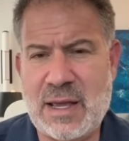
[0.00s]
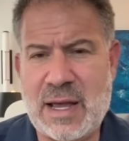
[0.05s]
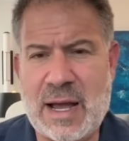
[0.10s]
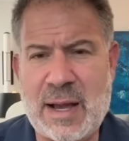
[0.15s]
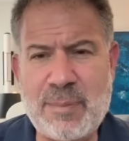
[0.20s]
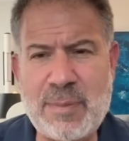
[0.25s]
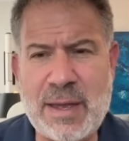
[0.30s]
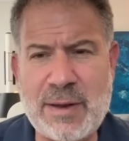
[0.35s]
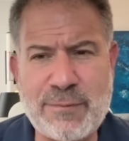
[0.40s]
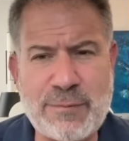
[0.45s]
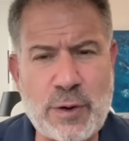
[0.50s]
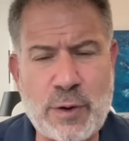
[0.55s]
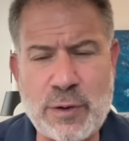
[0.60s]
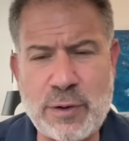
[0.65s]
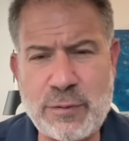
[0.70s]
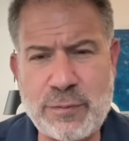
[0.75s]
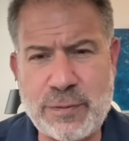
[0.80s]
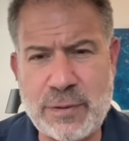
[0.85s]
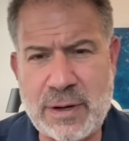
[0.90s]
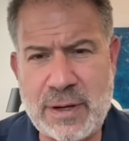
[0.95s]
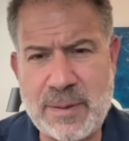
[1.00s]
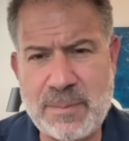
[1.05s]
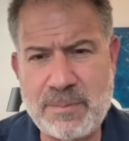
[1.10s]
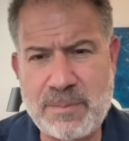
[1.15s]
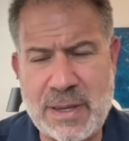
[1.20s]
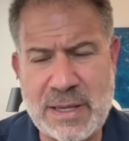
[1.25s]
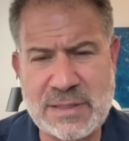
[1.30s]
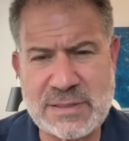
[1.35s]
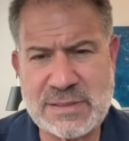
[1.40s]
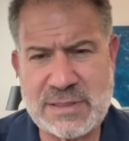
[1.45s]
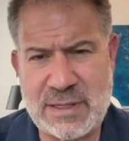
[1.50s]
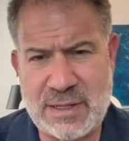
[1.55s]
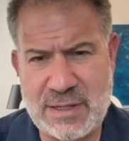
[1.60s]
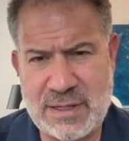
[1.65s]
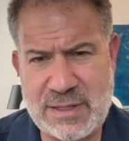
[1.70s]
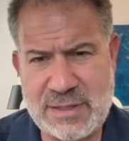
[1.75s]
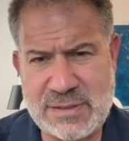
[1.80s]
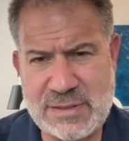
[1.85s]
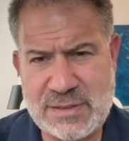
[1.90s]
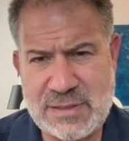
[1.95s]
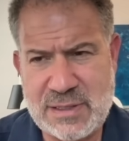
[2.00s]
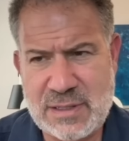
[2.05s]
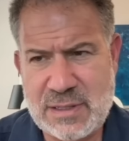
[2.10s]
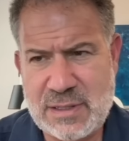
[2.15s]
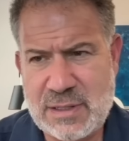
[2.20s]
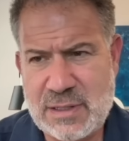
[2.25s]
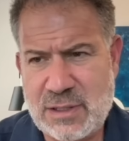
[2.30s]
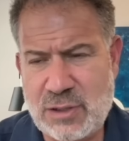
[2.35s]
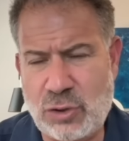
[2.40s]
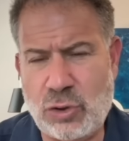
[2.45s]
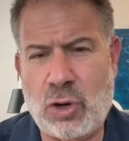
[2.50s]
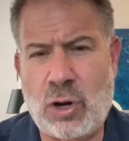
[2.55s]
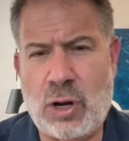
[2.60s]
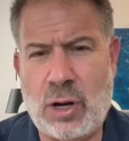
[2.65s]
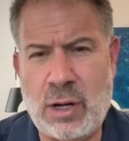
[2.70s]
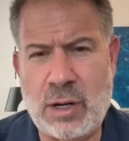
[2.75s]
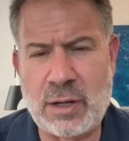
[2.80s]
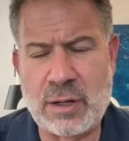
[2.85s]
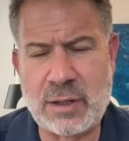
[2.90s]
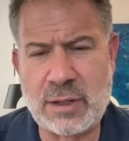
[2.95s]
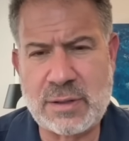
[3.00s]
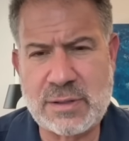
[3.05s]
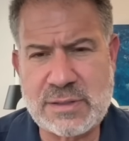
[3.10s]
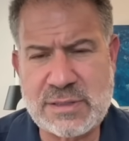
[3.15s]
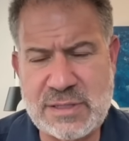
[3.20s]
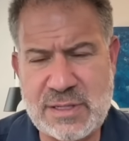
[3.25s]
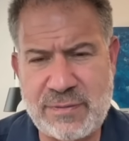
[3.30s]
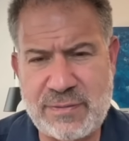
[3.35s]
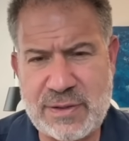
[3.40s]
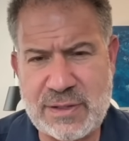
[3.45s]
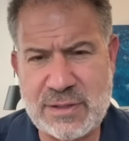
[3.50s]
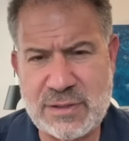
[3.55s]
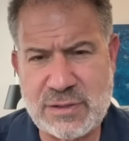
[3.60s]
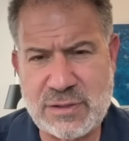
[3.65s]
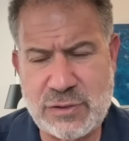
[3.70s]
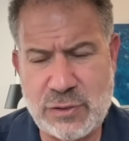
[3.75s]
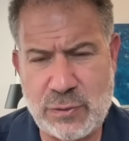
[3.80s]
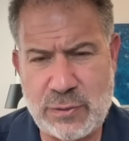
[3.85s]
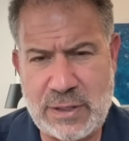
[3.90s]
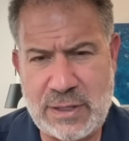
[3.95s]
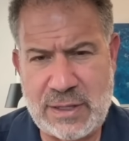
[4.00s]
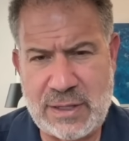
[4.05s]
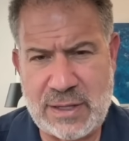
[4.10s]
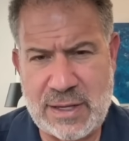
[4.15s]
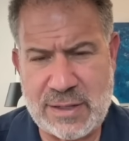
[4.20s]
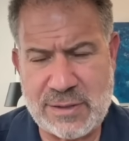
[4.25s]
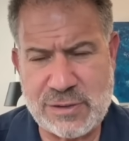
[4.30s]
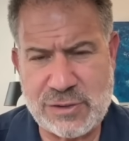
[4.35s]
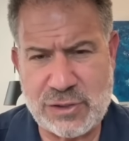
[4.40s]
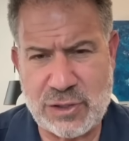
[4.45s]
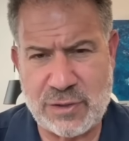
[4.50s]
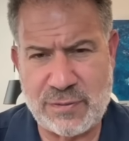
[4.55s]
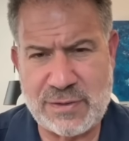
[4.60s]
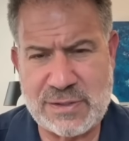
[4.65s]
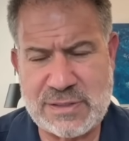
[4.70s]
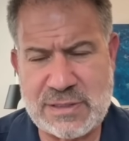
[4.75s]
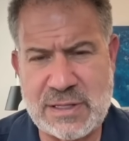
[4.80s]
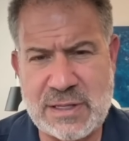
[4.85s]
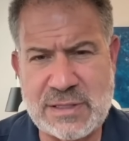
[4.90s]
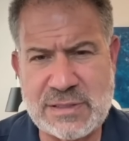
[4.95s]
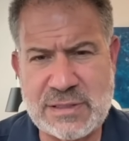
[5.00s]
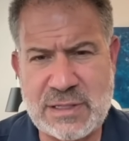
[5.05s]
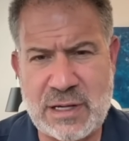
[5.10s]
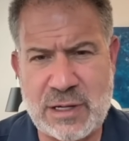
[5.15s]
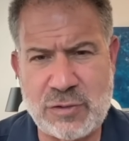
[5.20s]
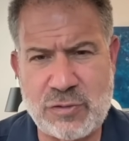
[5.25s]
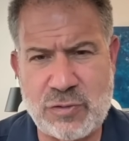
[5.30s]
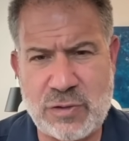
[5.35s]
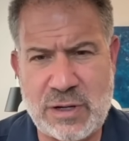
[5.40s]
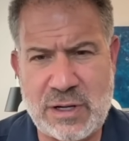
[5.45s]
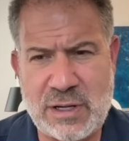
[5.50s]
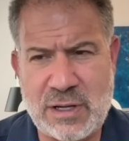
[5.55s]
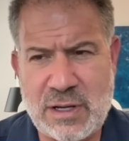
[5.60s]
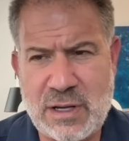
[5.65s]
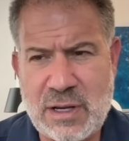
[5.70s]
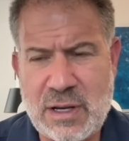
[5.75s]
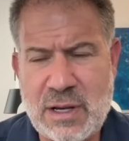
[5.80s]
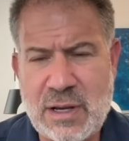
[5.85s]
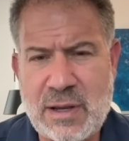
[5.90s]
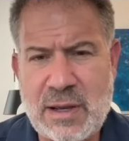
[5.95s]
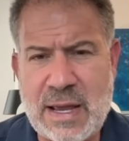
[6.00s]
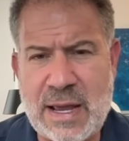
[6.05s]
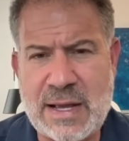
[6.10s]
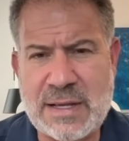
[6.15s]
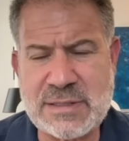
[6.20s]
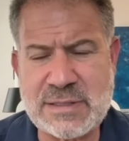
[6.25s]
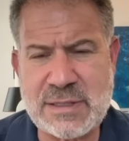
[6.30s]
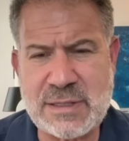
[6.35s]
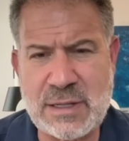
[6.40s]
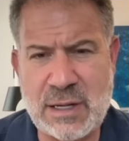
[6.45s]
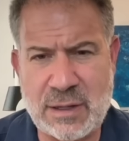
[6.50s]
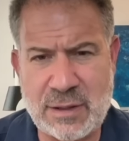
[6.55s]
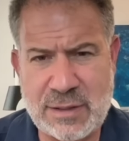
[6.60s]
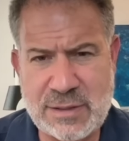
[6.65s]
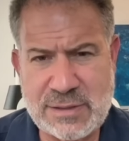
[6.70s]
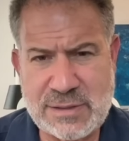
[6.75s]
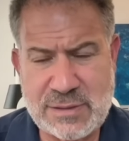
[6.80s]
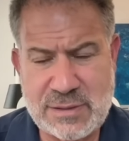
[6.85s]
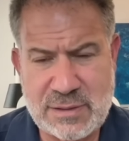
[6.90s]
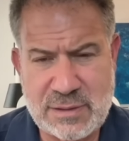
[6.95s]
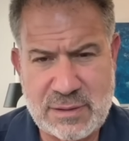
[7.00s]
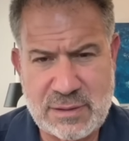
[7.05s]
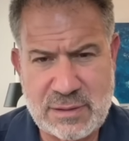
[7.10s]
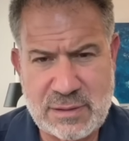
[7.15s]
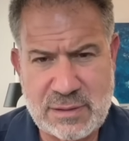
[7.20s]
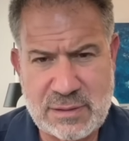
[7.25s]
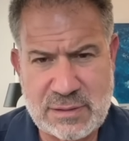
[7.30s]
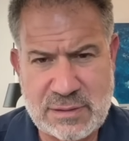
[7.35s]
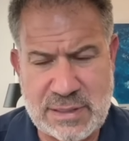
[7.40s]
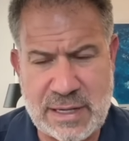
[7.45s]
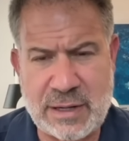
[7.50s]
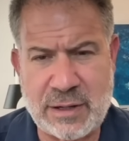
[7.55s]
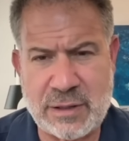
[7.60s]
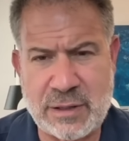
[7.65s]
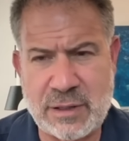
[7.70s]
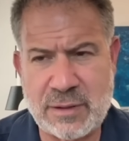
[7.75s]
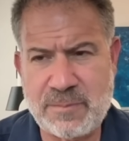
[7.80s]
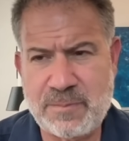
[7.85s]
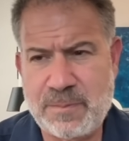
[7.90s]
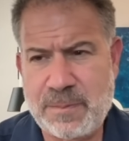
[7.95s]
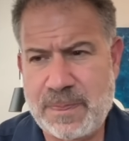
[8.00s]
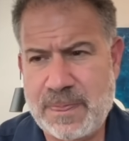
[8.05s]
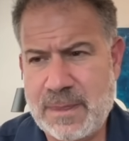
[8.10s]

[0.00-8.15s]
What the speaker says: I'm not voting for him based on his long civic duty and service to this country as the youngest senator,